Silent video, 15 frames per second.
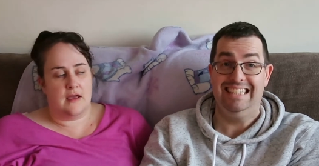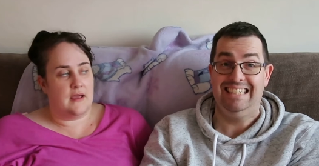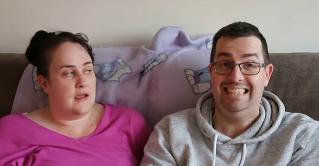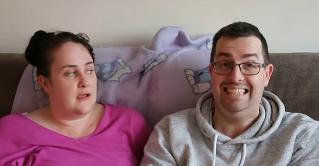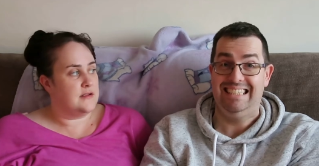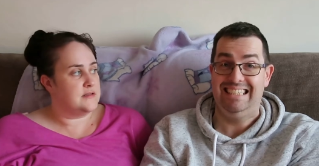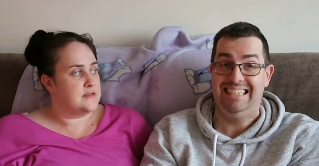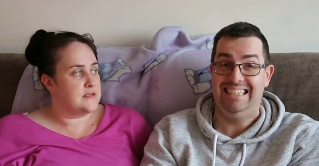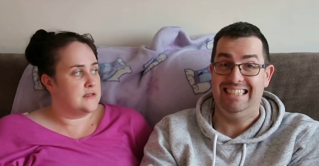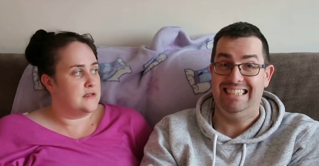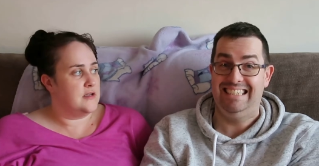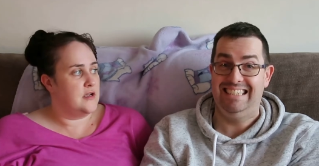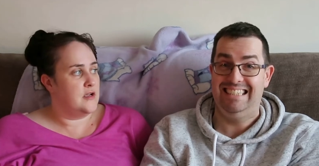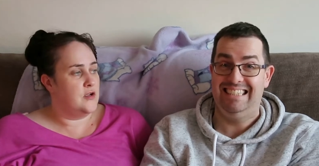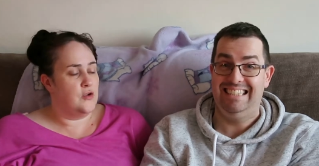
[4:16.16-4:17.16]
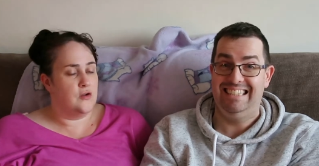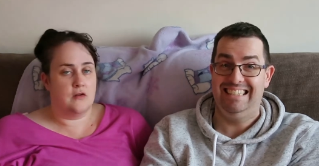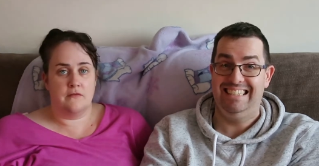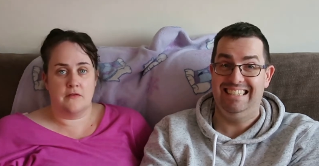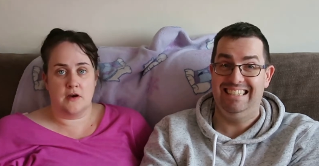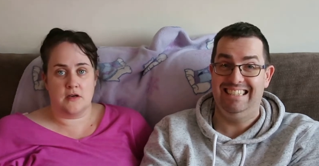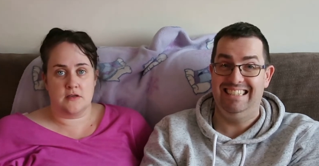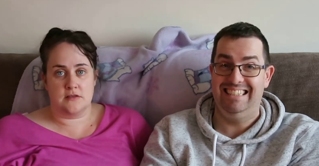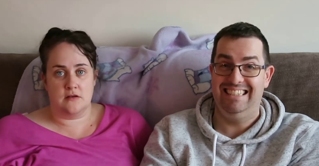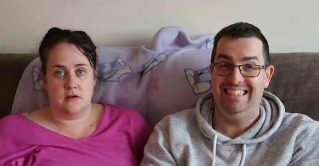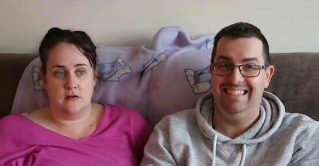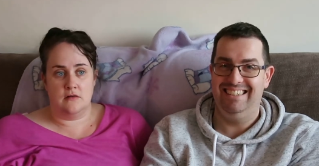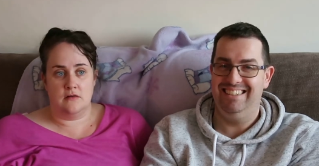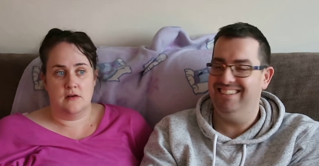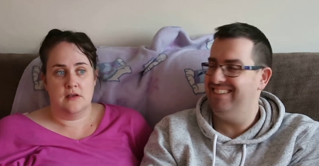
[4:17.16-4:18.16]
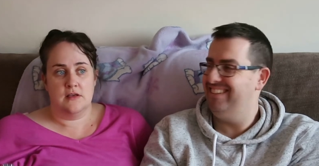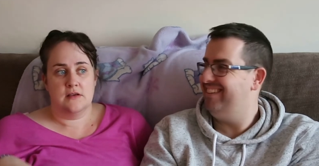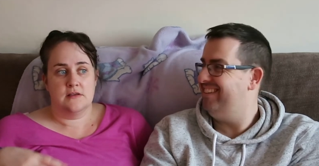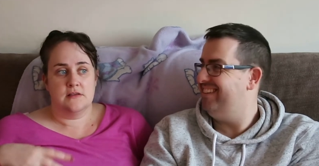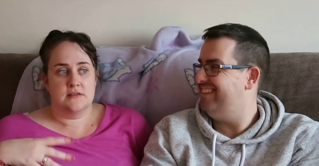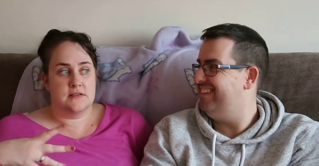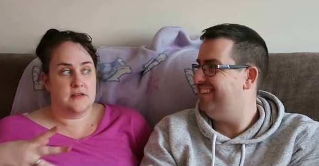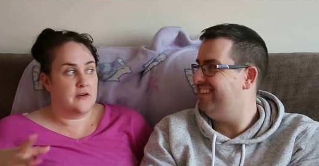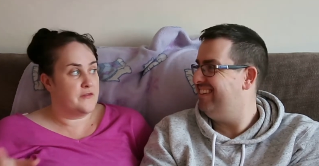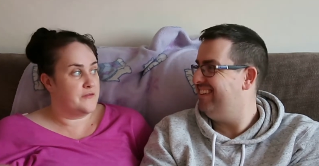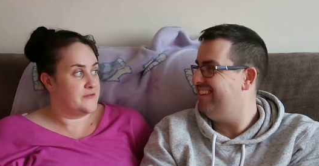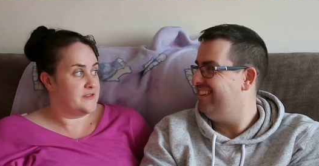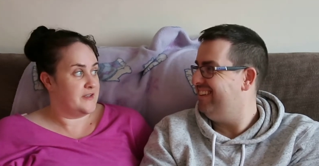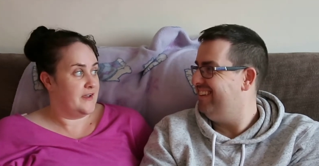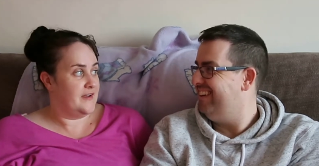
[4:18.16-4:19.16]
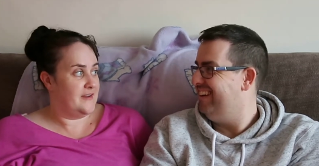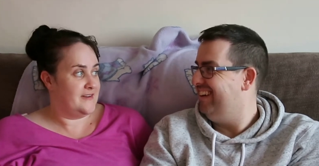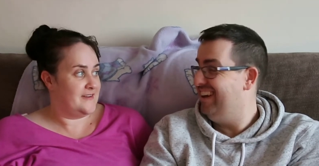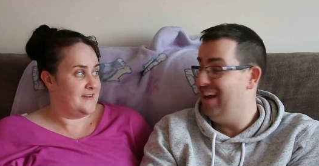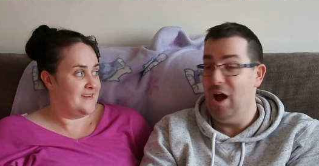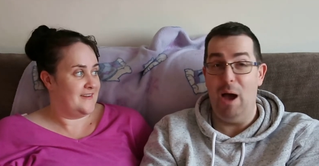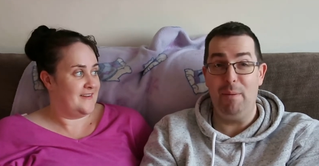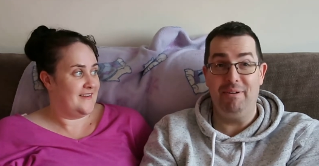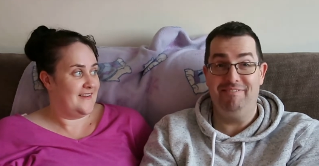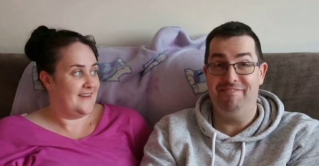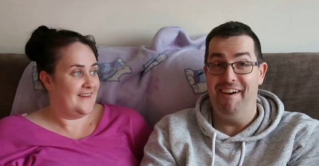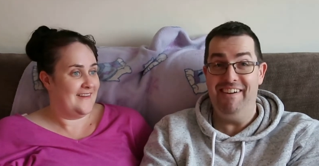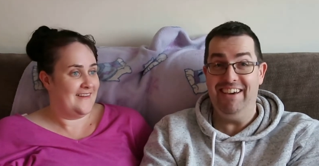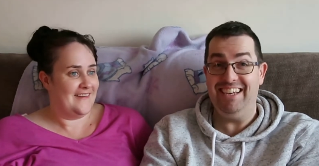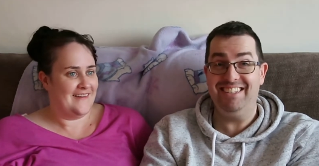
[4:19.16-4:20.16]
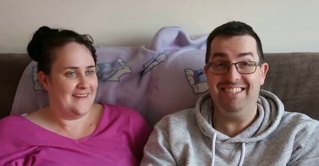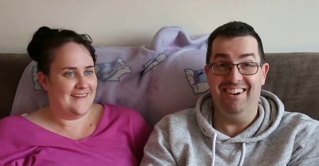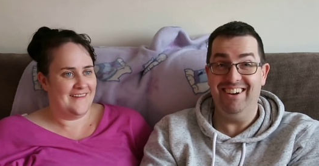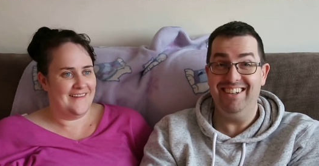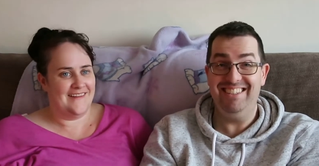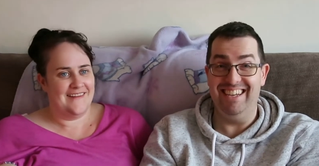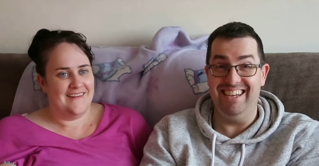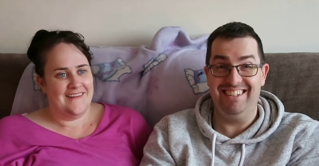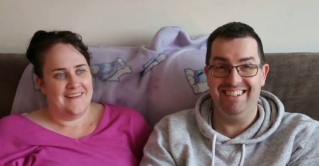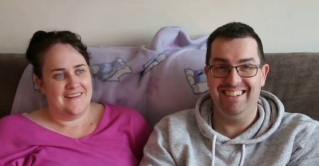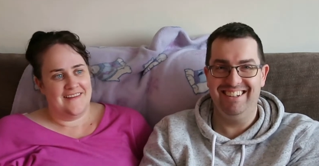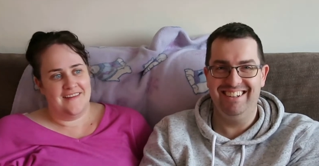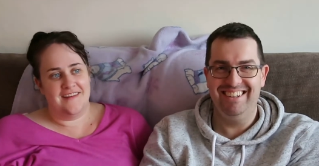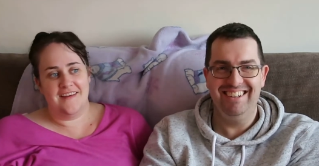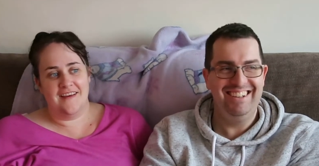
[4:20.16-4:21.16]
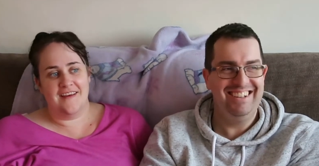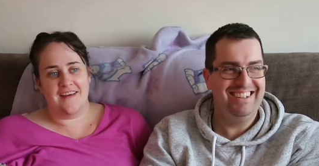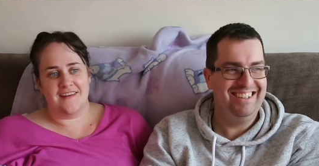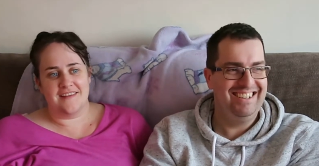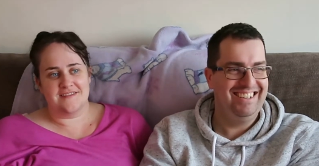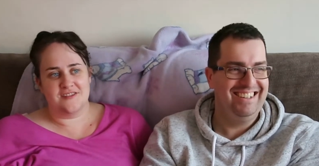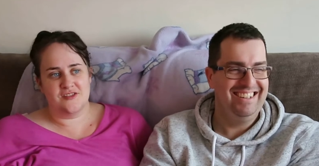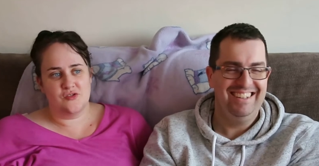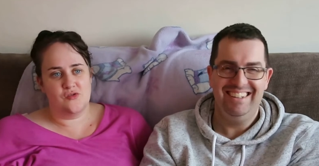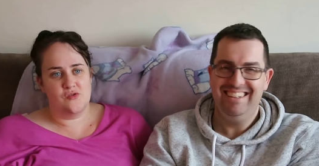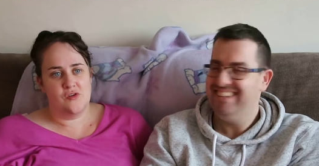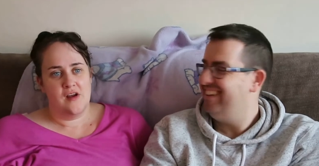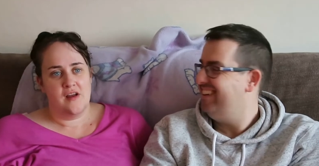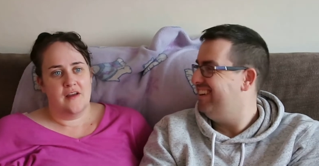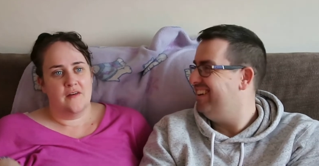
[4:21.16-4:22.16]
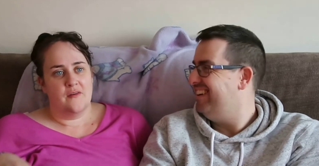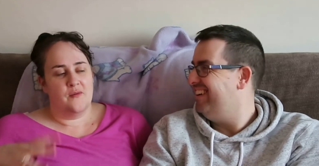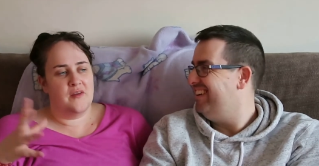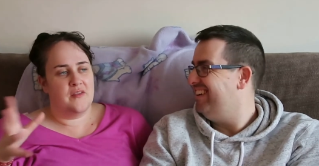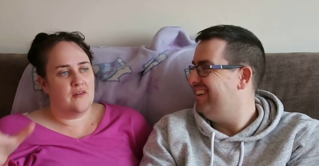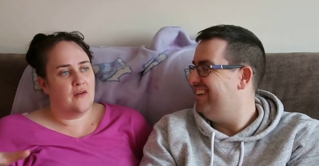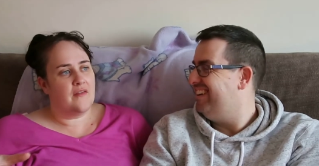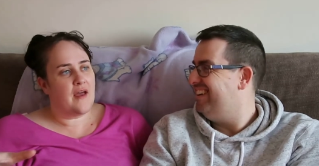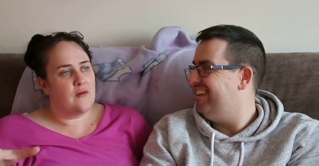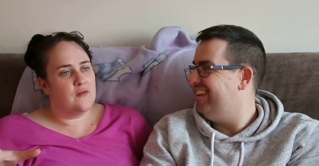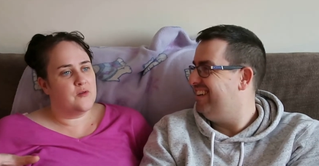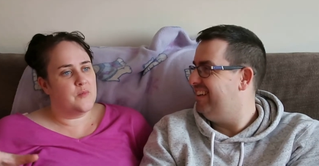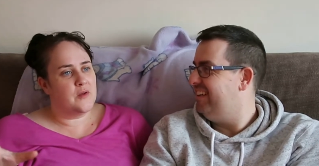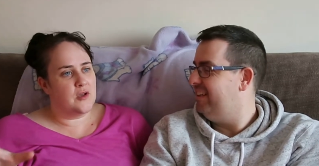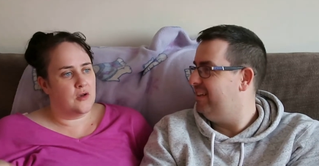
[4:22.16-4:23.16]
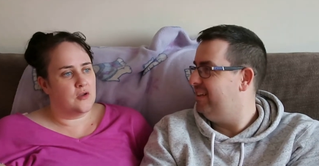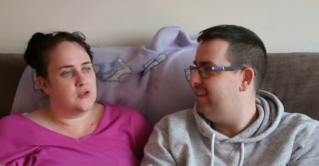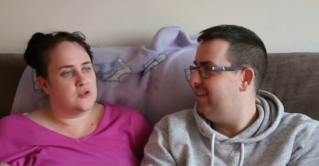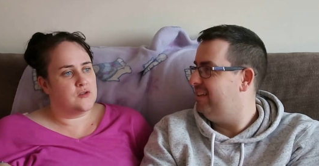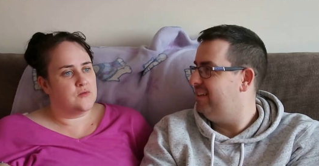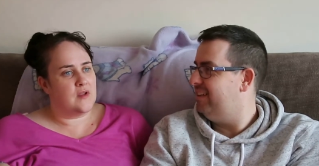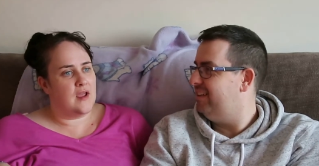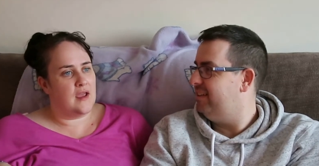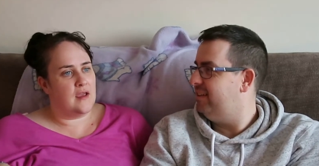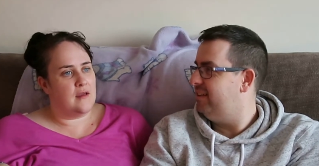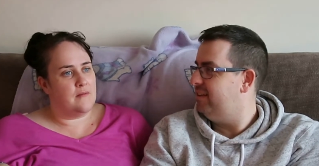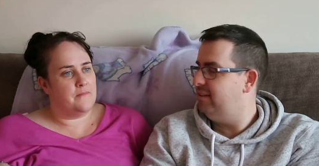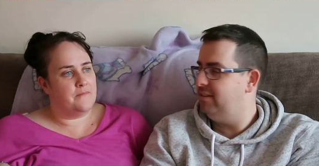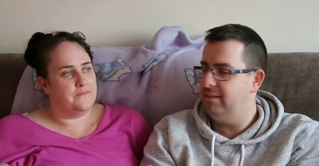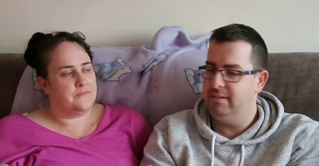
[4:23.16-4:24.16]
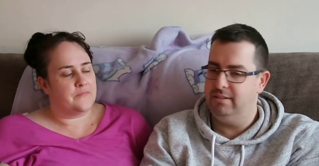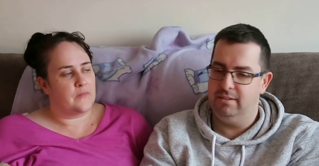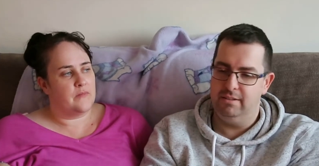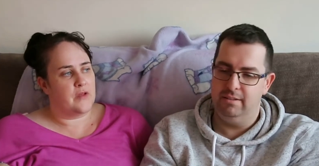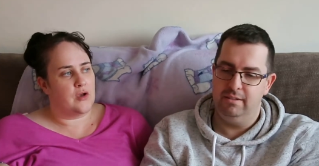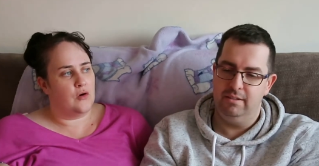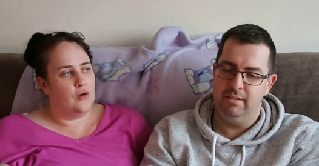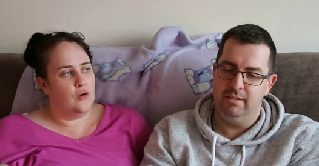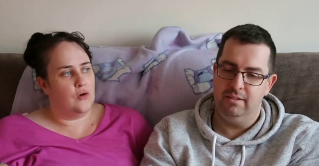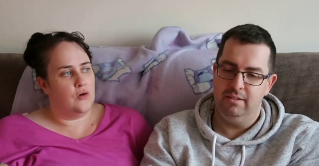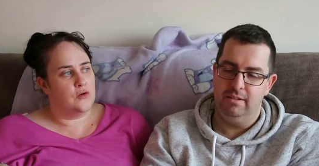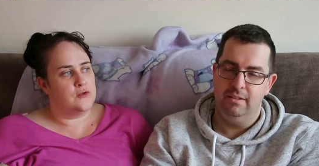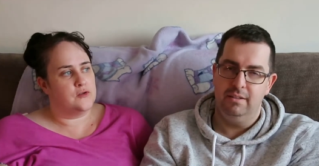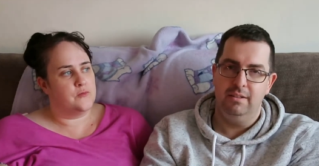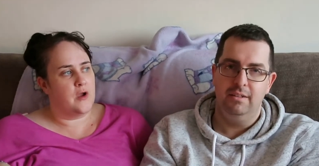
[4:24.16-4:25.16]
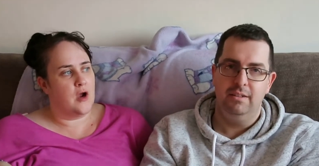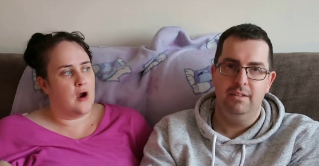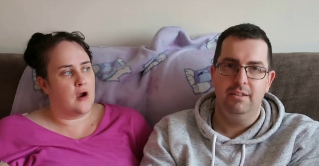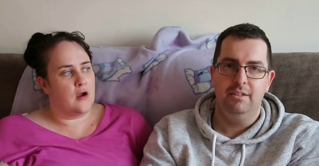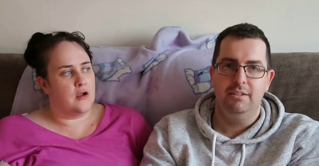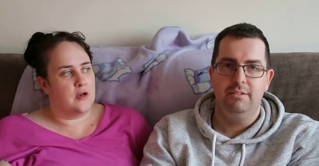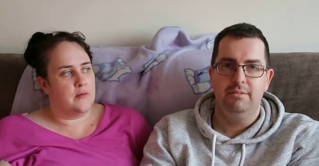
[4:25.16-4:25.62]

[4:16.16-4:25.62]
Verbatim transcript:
Speaker 1: at Universal Surfside.
Speaker 2: I've been very excited.
Speaker 1: Yeah. So we thought that would be good because we are